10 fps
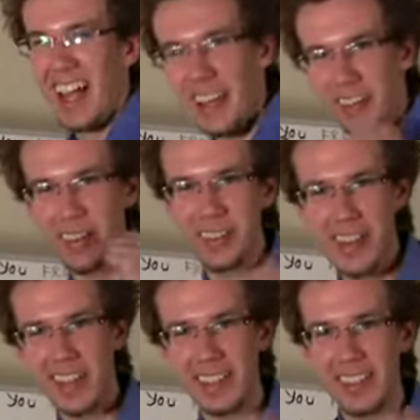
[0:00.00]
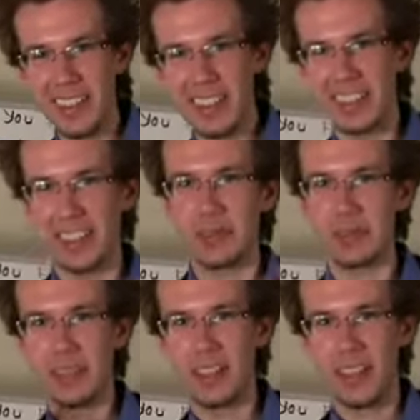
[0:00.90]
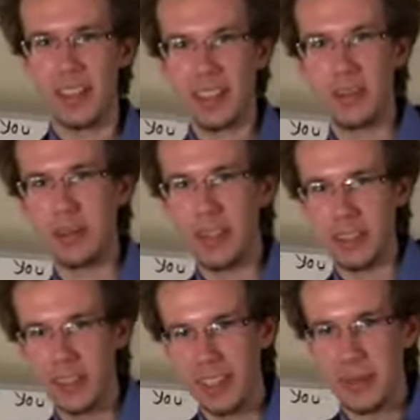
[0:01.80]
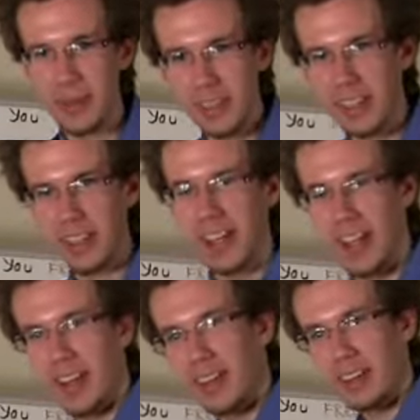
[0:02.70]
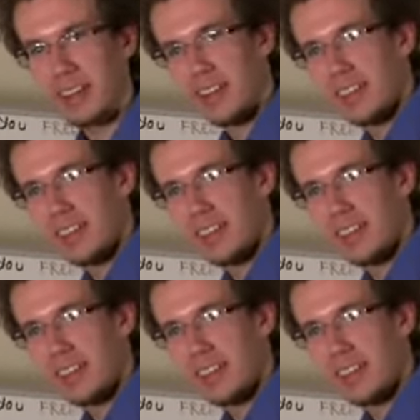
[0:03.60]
I don't know why I did this, what am I doing, like milking a cow?